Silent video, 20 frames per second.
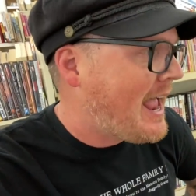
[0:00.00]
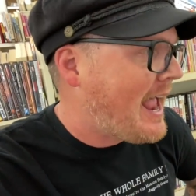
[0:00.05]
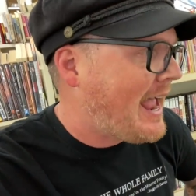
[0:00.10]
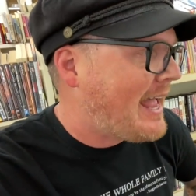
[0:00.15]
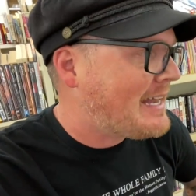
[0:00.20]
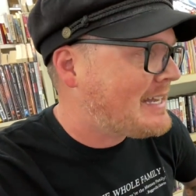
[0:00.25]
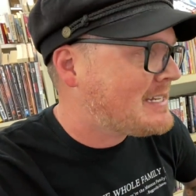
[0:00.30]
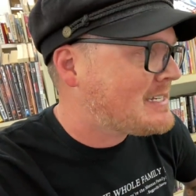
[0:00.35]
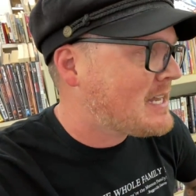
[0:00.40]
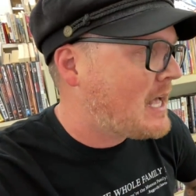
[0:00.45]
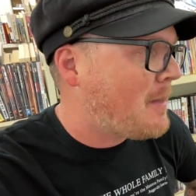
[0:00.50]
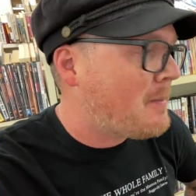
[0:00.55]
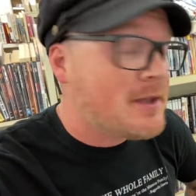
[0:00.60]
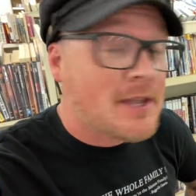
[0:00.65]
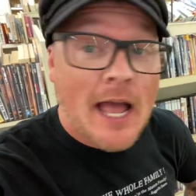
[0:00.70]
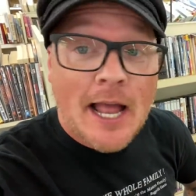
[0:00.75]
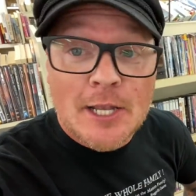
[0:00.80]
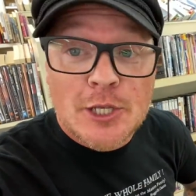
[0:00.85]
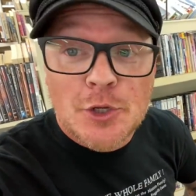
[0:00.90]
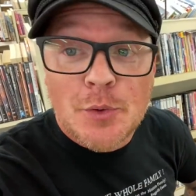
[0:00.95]
and
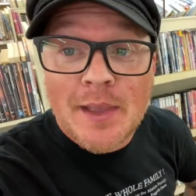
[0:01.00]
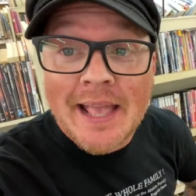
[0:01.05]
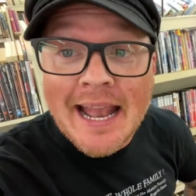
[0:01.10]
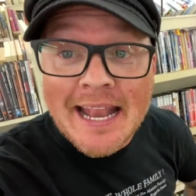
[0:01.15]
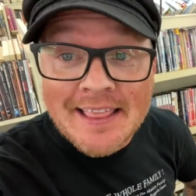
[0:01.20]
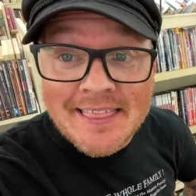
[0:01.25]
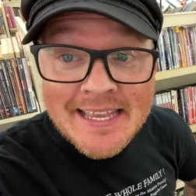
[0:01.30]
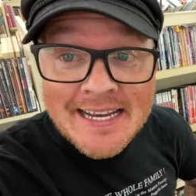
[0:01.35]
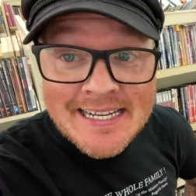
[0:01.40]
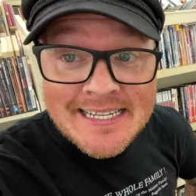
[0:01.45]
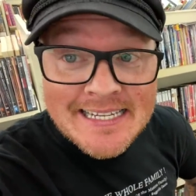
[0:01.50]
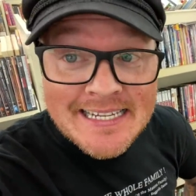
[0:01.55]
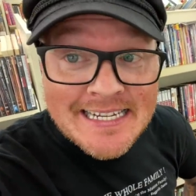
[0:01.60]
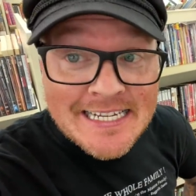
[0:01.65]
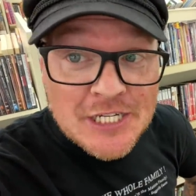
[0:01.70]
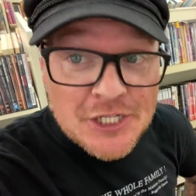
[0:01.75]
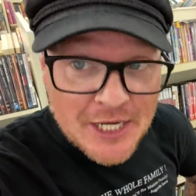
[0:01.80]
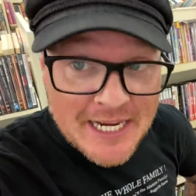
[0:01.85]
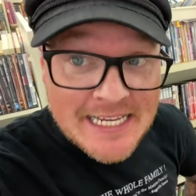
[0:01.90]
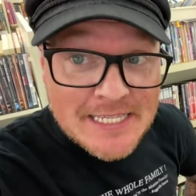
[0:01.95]
not doing anything to
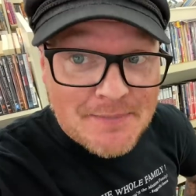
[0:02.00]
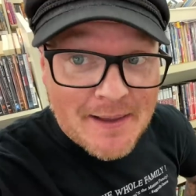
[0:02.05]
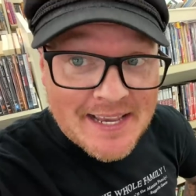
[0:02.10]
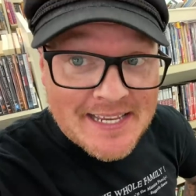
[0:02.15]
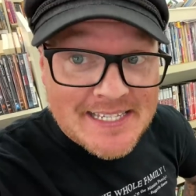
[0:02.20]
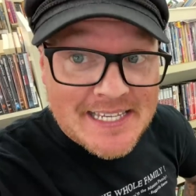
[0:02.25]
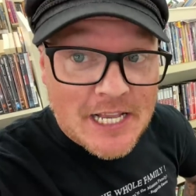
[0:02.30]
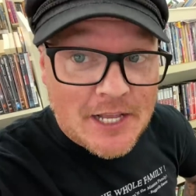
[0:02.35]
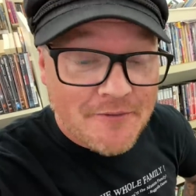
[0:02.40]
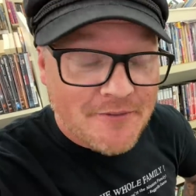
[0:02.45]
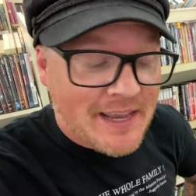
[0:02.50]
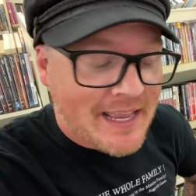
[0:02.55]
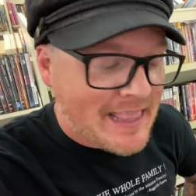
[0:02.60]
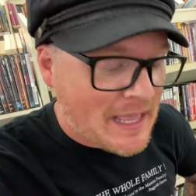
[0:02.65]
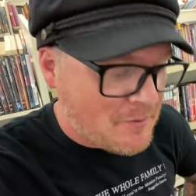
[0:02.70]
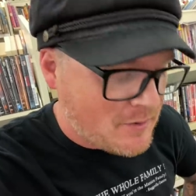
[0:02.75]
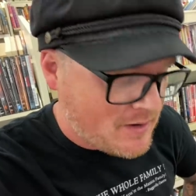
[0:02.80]
jinx myself. Yeah, that